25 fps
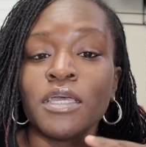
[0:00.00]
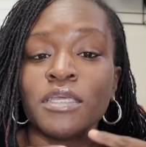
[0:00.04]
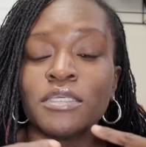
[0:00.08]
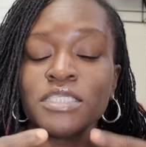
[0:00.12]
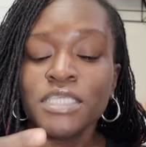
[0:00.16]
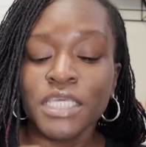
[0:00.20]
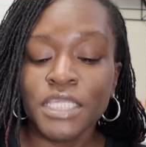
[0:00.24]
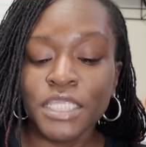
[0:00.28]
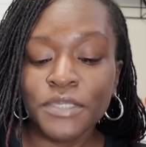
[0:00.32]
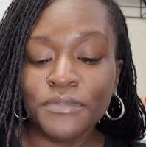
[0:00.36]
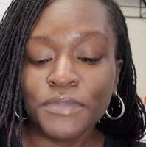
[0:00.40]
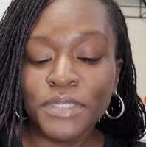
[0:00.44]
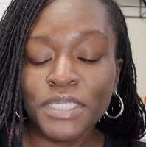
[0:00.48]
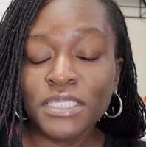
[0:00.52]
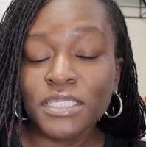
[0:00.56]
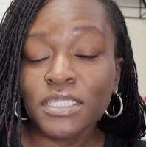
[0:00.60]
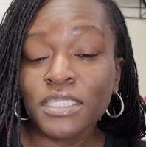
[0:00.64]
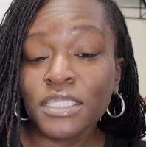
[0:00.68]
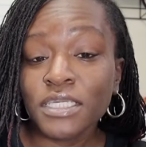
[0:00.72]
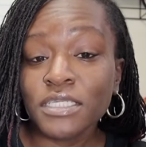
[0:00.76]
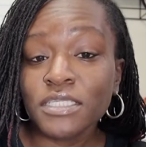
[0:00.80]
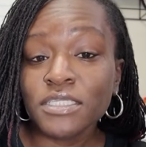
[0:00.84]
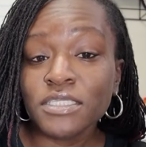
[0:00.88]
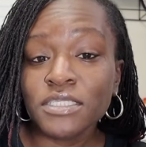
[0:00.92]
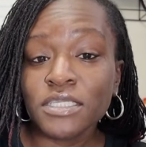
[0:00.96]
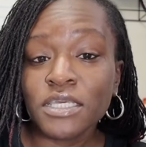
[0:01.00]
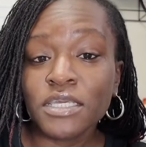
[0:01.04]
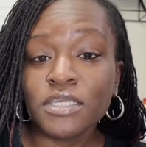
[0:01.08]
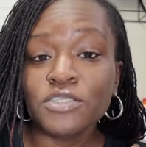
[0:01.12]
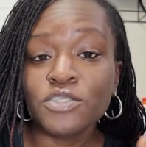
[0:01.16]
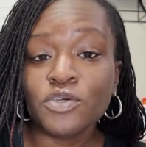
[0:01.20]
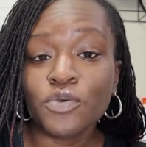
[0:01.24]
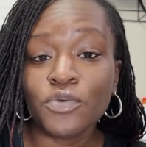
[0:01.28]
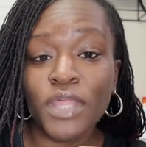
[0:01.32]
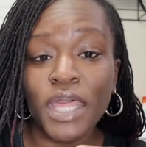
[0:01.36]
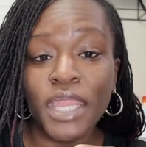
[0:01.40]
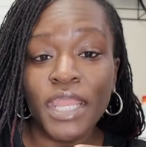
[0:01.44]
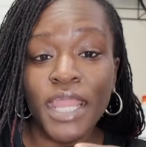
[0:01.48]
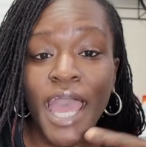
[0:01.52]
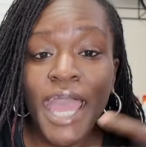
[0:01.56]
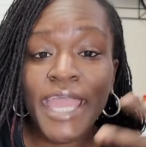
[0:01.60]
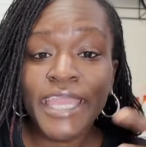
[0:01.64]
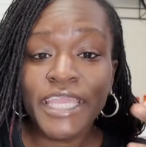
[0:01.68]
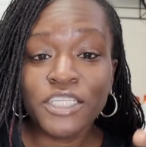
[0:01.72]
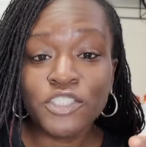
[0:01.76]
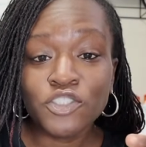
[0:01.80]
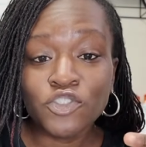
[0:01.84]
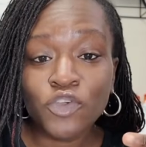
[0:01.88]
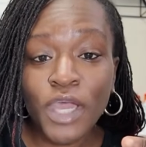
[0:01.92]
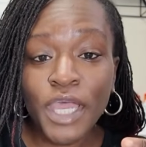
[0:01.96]
sending me this so that I
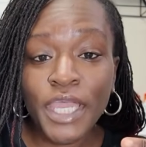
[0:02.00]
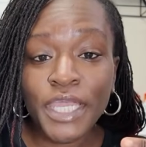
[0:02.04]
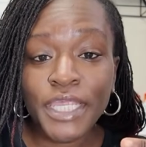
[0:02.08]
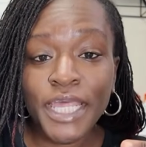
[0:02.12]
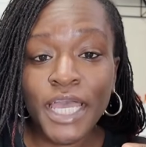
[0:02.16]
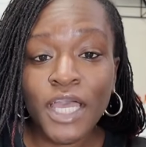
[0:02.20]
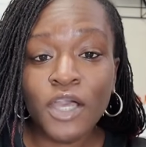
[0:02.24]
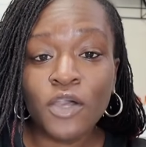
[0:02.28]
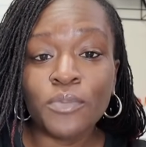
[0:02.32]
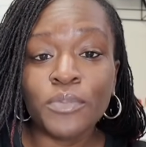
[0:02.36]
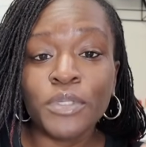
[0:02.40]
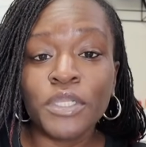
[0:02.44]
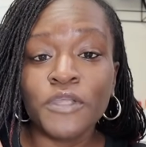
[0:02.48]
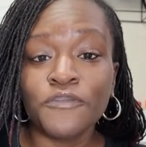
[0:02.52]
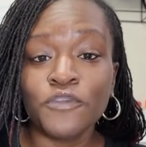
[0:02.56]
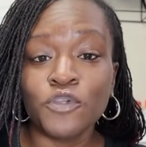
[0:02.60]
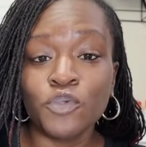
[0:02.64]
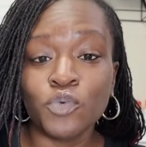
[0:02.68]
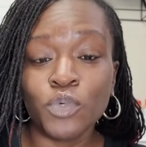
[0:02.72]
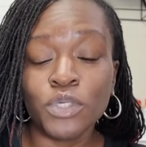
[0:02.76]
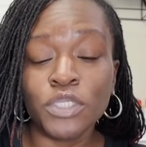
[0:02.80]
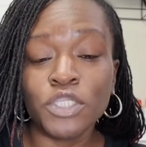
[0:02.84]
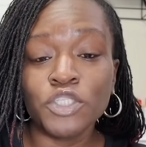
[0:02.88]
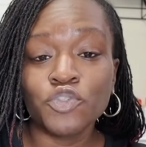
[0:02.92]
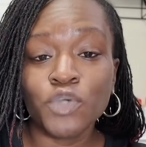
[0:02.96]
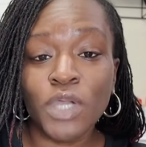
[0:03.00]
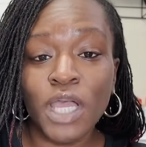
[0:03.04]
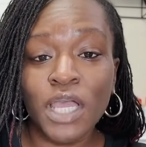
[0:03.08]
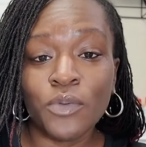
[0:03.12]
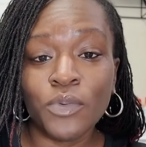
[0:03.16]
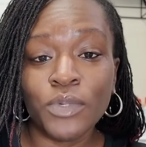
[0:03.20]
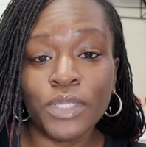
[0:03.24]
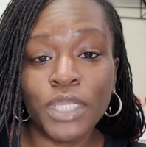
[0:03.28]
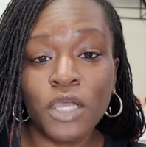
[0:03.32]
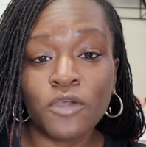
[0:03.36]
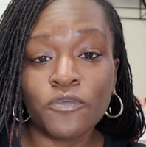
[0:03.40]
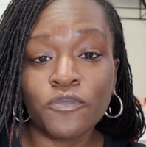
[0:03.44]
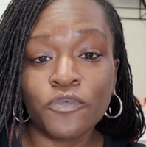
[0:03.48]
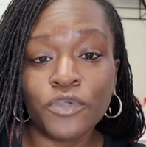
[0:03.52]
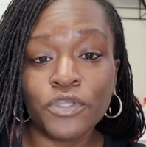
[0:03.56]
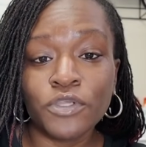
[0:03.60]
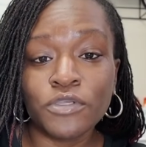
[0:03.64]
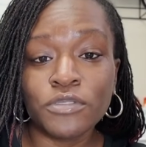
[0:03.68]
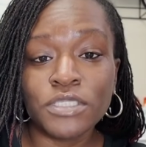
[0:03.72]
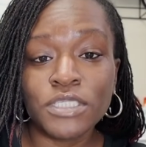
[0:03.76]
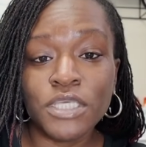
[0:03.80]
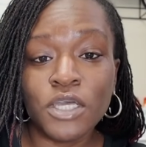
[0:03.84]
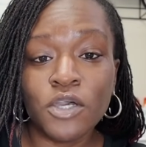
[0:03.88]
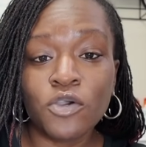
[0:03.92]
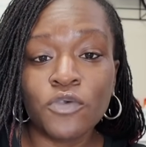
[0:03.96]
can try it out. But if you want to try one out for
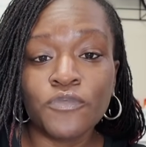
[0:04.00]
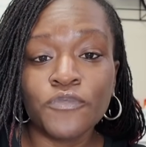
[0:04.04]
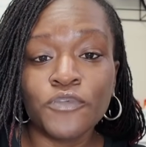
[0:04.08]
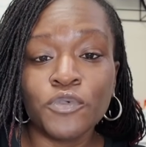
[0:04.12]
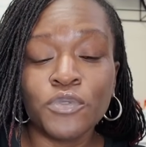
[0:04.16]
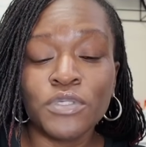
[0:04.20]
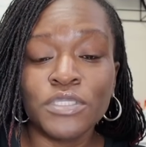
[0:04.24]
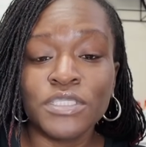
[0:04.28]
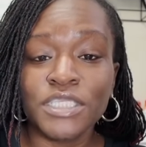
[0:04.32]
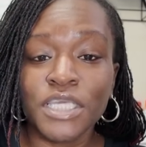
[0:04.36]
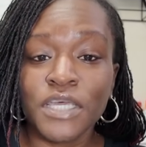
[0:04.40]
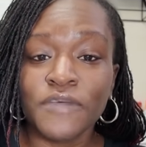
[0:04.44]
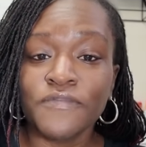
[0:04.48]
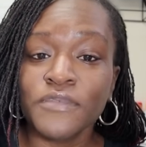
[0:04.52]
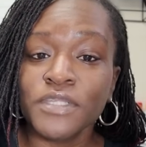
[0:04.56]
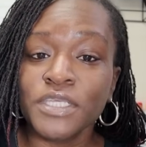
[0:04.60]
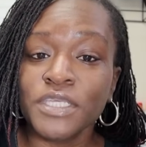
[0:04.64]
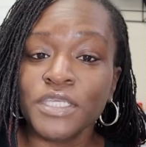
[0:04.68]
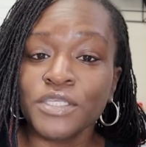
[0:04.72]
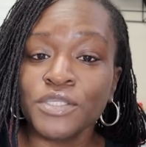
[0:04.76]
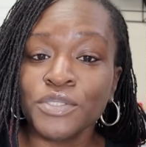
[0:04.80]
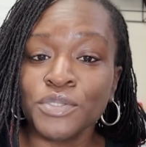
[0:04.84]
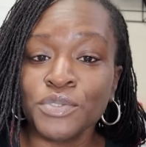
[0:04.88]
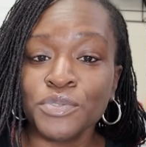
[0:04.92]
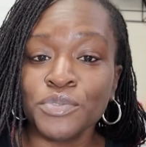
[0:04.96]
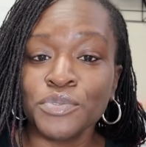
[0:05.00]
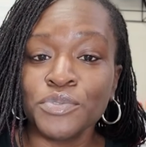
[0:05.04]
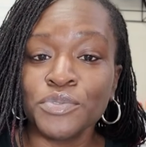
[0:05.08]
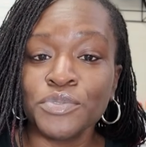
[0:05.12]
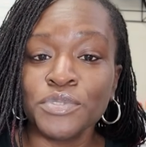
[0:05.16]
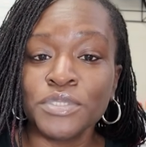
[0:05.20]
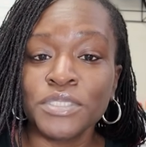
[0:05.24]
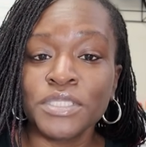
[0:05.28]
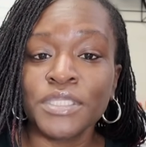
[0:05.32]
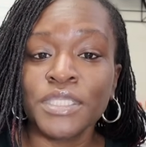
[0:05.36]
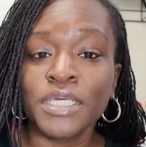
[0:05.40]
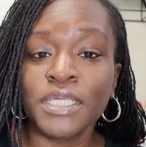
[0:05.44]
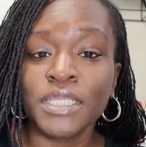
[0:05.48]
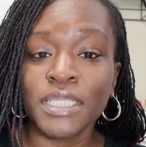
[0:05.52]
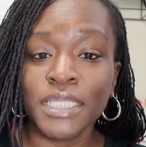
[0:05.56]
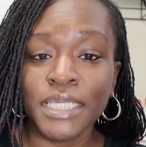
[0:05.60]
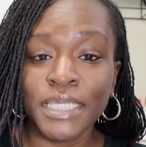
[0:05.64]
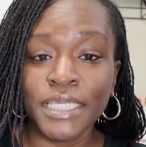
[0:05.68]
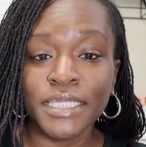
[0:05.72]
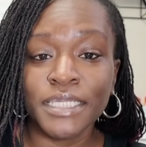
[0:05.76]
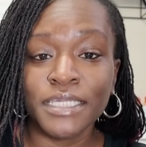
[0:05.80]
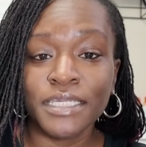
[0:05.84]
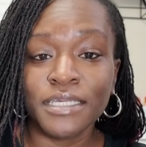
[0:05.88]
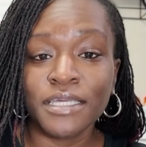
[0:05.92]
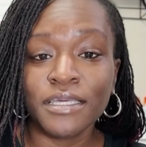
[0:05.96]
yourself, you can definitely use the
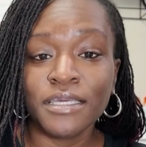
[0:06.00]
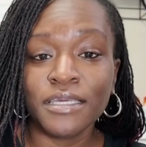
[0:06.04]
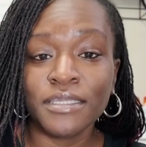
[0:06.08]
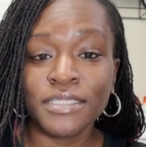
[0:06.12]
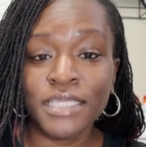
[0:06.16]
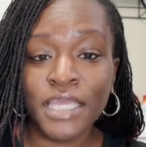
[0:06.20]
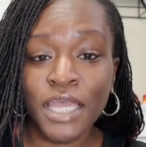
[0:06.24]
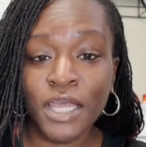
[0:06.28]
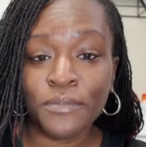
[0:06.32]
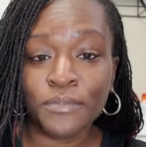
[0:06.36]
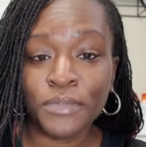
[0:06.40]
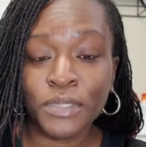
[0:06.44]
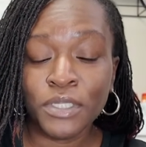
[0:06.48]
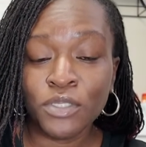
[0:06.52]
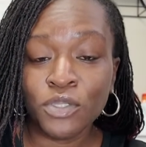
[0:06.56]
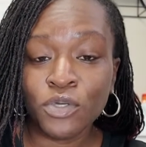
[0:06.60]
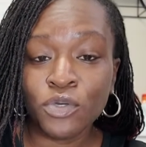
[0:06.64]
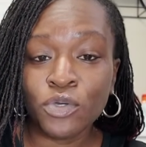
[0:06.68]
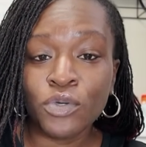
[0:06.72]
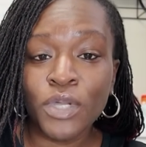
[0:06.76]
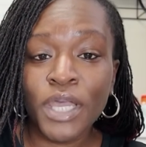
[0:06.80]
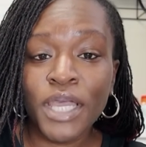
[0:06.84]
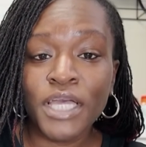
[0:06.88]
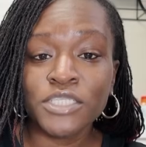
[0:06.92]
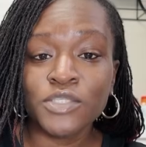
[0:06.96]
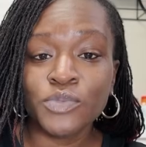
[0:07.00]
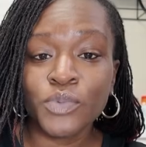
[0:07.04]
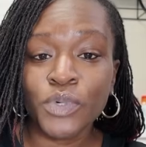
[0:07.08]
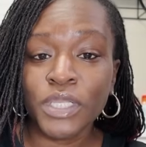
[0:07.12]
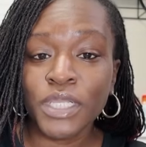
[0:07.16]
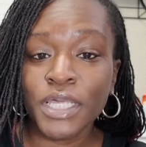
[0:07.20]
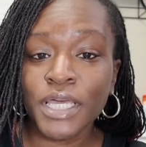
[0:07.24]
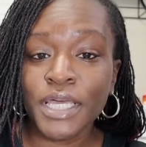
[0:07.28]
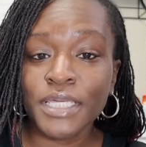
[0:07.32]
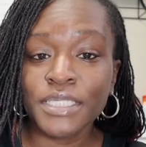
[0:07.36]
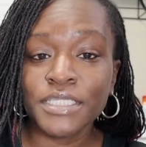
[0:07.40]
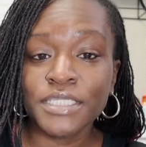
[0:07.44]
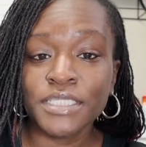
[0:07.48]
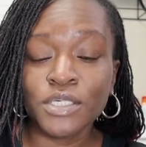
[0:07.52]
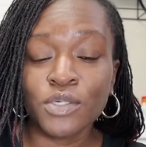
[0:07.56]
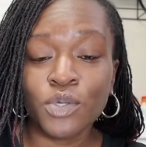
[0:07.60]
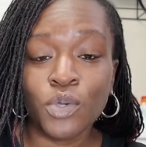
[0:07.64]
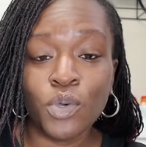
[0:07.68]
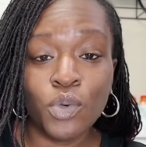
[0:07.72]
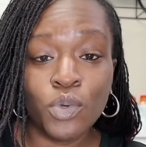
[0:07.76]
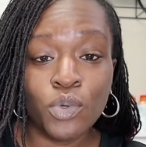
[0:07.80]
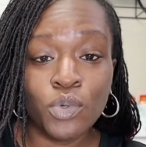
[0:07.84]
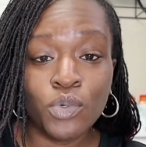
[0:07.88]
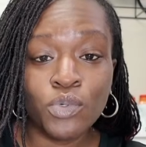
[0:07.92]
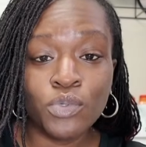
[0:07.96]
link down below as well as the
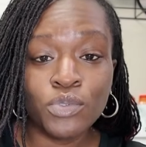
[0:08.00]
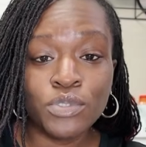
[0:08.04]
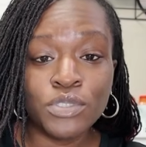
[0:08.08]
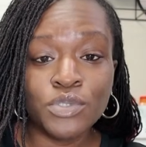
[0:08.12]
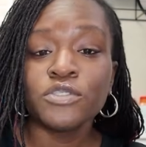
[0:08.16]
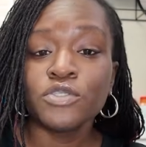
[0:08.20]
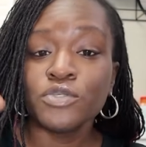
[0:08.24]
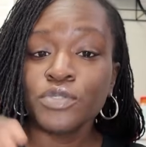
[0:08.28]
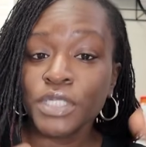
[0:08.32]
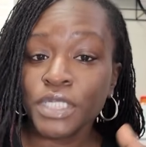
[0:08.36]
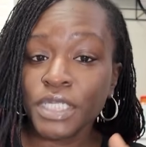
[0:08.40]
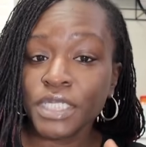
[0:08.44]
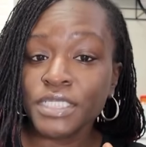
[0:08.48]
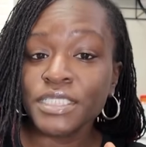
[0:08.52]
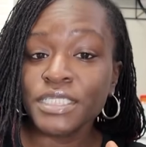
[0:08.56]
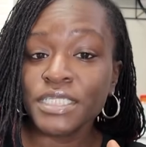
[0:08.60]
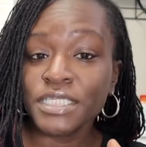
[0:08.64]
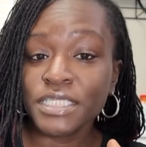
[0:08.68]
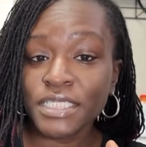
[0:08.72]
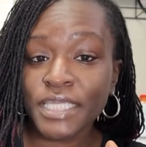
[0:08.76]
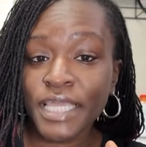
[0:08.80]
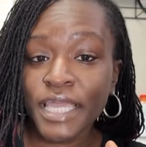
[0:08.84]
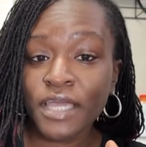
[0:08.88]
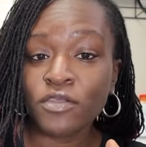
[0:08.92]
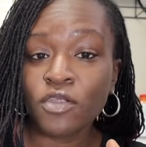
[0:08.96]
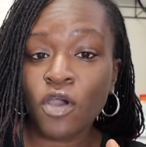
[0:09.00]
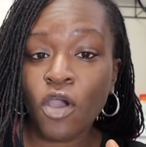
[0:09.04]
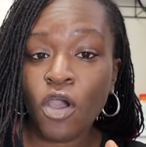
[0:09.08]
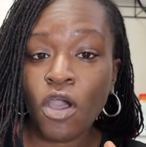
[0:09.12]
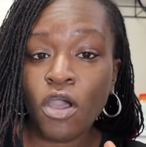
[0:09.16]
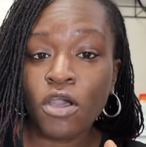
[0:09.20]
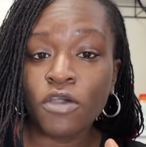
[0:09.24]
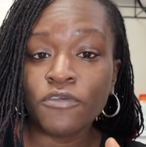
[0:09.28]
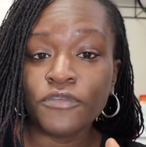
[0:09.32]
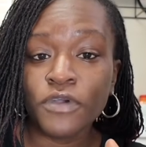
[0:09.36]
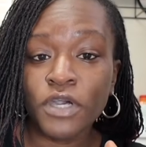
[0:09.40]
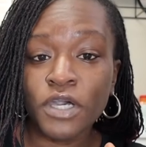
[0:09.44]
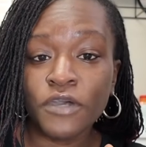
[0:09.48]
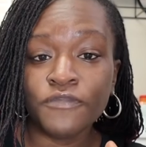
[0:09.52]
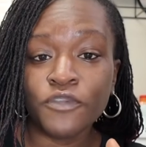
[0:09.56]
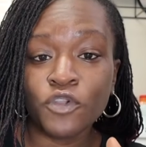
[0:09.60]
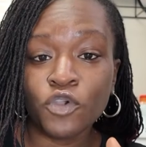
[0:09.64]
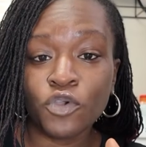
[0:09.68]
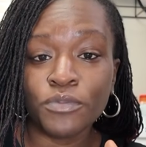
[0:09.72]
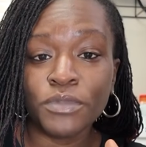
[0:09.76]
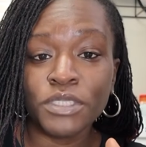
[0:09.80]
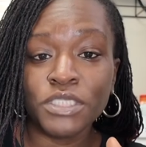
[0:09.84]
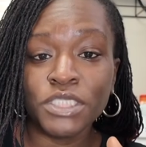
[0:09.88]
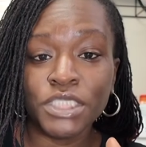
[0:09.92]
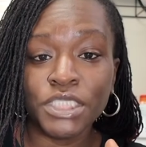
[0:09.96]
code to get a discount off of
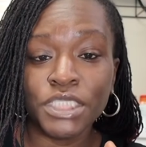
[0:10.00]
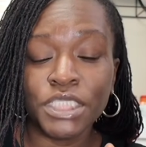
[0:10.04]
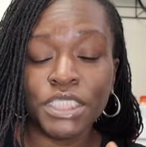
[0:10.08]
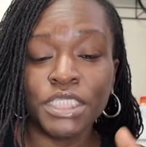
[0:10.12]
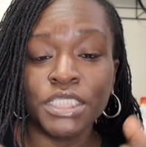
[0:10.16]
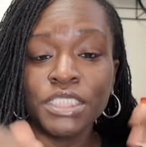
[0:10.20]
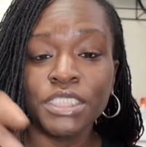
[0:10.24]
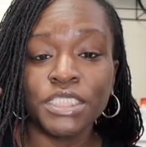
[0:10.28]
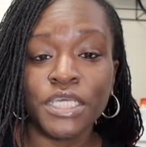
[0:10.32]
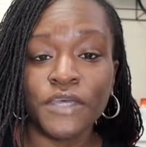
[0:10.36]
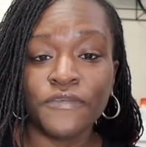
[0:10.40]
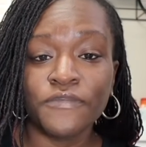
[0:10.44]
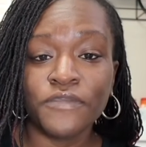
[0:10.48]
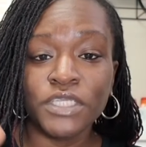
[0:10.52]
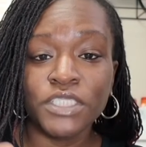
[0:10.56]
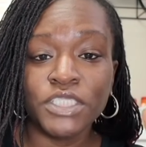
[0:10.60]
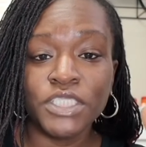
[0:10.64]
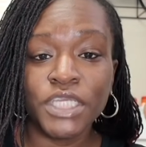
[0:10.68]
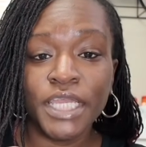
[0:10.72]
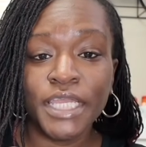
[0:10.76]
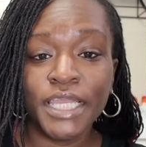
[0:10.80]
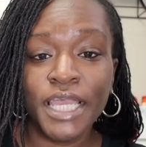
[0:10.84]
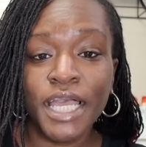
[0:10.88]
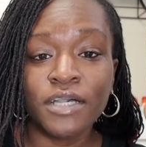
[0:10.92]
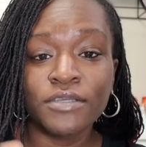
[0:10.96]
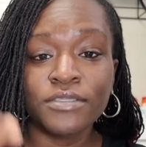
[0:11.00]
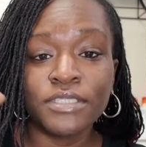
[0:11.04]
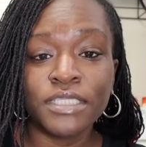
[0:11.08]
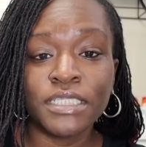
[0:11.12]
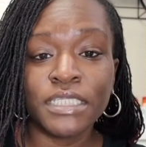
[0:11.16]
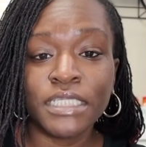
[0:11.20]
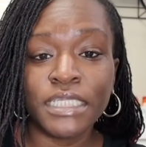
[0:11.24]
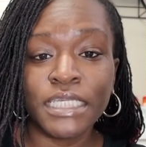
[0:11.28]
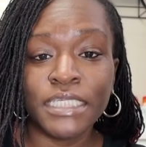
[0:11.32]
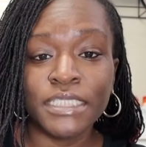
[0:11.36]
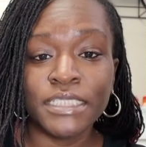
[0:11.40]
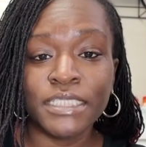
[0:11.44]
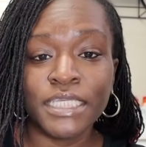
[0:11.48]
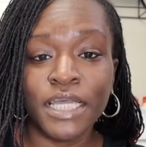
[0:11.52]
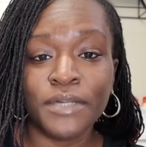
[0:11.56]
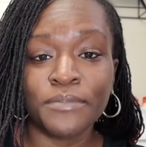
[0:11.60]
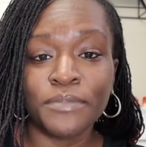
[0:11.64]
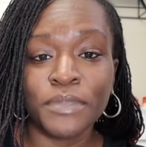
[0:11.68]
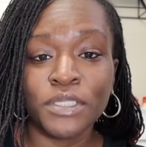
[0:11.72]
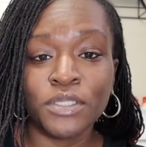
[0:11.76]
your machine. Definitely check out the link down